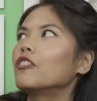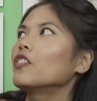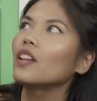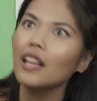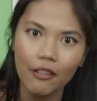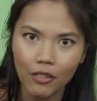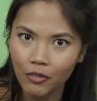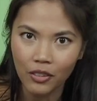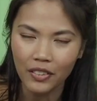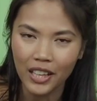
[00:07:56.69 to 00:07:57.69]

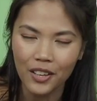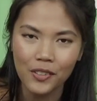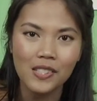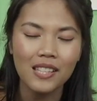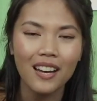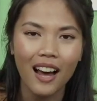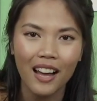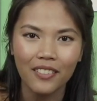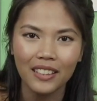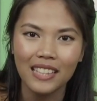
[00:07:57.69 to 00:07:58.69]
flavorful videos that
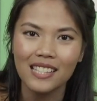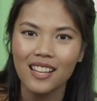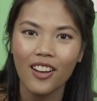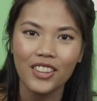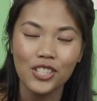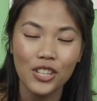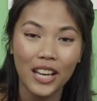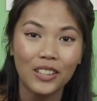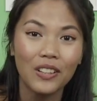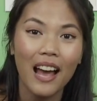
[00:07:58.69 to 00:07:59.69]
I release on this
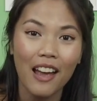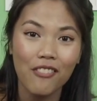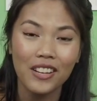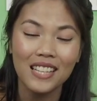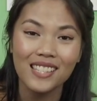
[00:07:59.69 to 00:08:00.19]
channel every